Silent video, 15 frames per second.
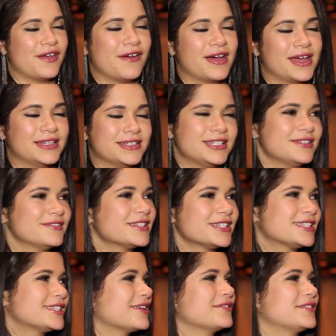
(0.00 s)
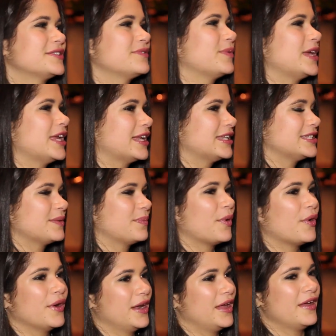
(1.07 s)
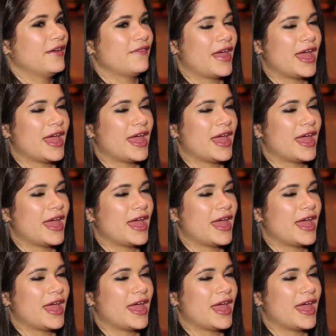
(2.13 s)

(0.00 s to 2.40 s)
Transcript: And she was just so sweet and supportive.